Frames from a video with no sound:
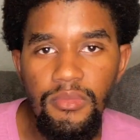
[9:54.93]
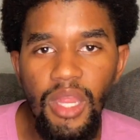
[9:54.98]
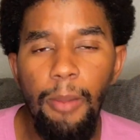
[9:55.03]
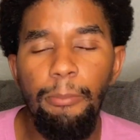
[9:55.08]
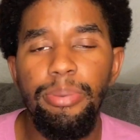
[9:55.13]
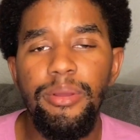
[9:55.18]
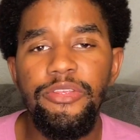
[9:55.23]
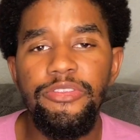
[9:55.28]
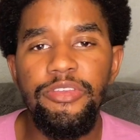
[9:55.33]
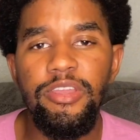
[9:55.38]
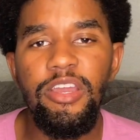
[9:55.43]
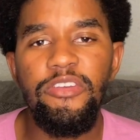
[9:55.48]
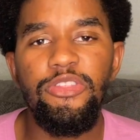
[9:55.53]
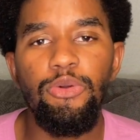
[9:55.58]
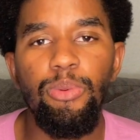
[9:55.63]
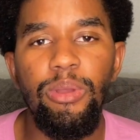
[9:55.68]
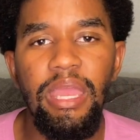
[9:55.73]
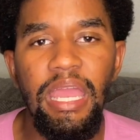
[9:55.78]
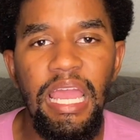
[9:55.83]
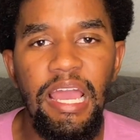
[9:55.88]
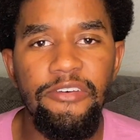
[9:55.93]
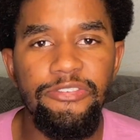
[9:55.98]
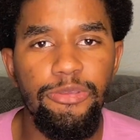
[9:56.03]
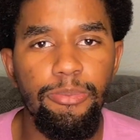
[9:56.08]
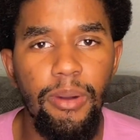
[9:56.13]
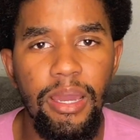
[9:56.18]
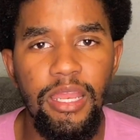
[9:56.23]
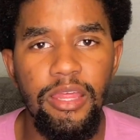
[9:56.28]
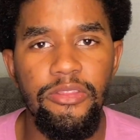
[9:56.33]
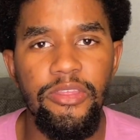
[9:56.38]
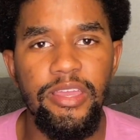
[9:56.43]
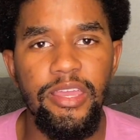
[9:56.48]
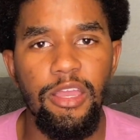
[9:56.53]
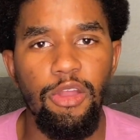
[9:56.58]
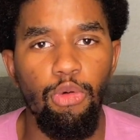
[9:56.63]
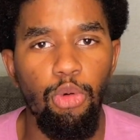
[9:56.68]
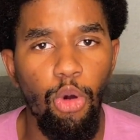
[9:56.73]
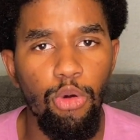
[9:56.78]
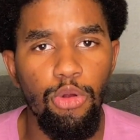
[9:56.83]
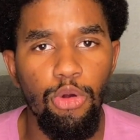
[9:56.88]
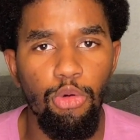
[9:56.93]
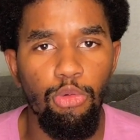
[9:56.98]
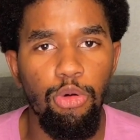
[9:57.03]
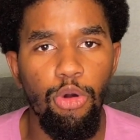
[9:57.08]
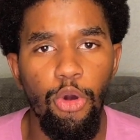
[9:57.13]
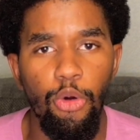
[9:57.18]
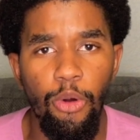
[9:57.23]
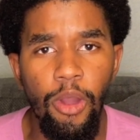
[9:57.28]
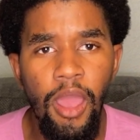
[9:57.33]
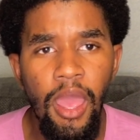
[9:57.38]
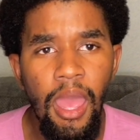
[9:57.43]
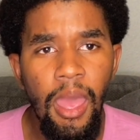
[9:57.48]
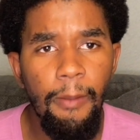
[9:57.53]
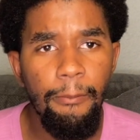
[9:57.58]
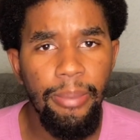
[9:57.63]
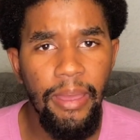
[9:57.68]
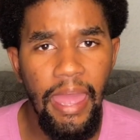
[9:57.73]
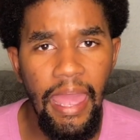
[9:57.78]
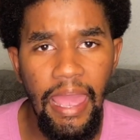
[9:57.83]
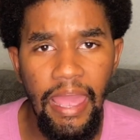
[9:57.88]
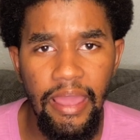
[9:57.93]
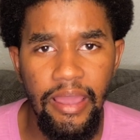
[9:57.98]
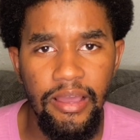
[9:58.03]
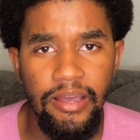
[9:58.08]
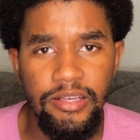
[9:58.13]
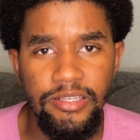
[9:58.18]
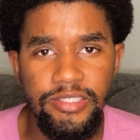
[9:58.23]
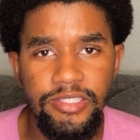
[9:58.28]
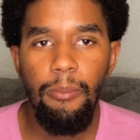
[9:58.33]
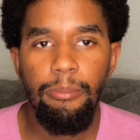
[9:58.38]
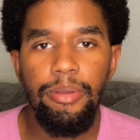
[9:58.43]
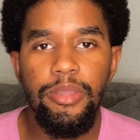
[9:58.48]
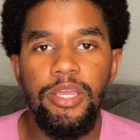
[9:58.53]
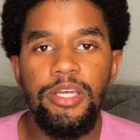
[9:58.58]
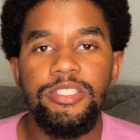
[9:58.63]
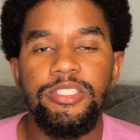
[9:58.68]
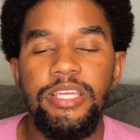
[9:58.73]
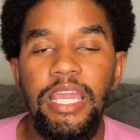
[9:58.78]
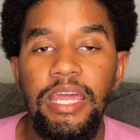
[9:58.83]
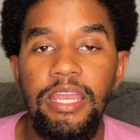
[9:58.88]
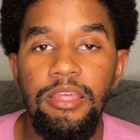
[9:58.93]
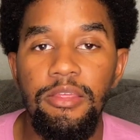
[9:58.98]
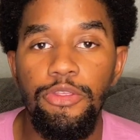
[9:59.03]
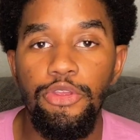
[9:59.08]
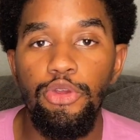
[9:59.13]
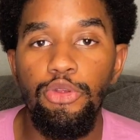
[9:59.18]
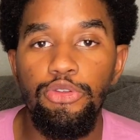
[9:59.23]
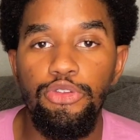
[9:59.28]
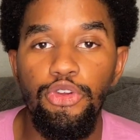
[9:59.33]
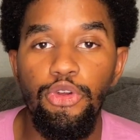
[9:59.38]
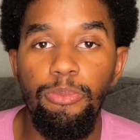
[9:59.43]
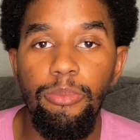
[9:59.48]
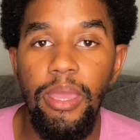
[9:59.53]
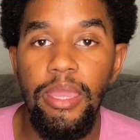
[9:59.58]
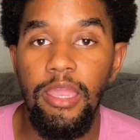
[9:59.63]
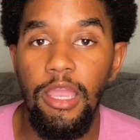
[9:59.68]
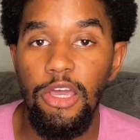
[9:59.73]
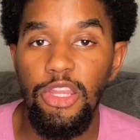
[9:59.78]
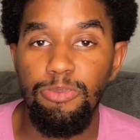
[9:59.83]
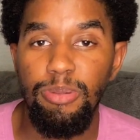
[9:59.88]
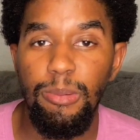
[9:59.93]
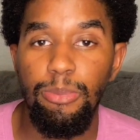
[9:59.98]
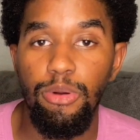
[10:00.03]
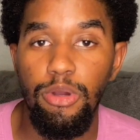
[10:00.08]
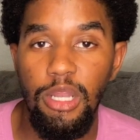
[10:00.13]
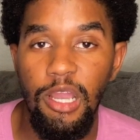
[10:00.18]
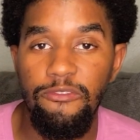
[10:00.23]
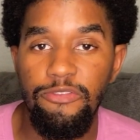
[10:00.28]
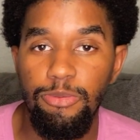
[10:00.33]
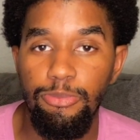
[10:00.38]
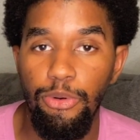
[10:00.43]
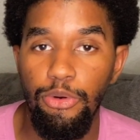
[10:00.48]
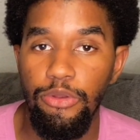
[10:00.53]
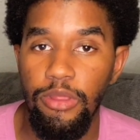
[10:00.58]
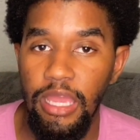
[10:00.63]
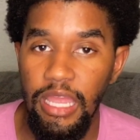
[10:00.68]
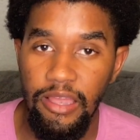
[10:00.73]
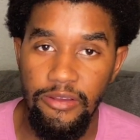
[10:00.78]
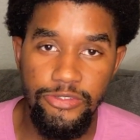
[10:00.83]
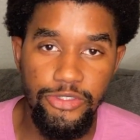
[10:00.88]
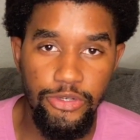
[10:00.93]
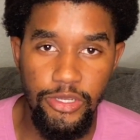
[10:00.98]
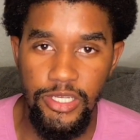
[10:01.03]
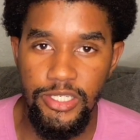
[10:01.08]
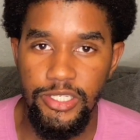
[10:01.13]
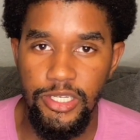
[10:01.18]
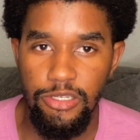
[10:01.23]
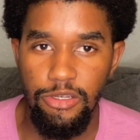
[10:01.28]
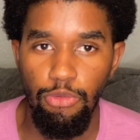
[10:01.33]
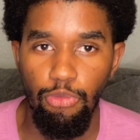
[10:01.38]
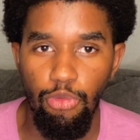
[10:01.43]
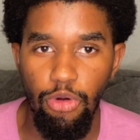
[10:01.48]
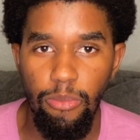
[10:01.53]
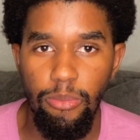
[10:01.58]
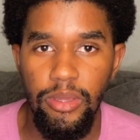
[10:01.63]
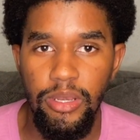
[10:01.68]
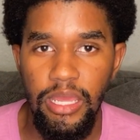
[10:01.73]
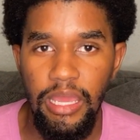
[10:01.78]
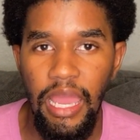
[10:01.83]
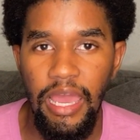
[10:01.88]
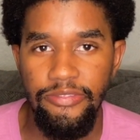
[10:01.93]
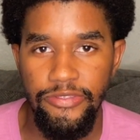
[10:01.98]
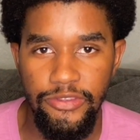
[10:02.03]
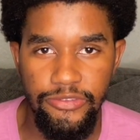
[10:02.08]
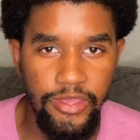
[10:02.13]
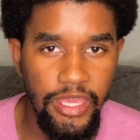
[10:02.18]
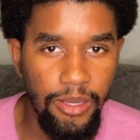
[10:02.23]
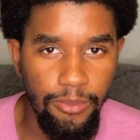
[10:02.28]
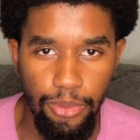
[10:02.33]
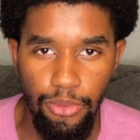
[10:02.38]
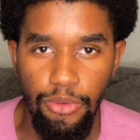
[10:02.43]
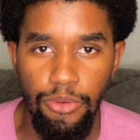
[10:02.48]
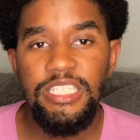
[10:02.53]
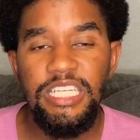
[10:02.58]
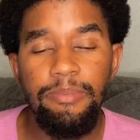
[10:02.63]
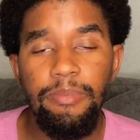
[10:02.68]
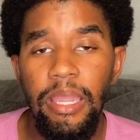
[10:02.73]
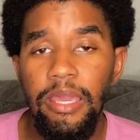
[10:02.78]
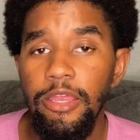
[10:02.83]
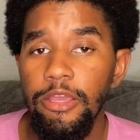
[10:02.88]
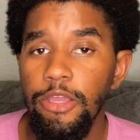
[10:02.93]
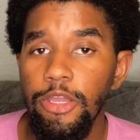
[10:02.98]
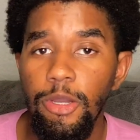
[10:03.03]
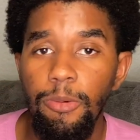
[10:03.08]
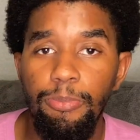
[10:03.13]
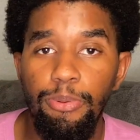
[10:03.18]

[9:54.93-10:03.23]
But it's good that we have somebody that can quote unquote pass, because Janet, you do make other people comfortable to have transgender women at the table. She made a good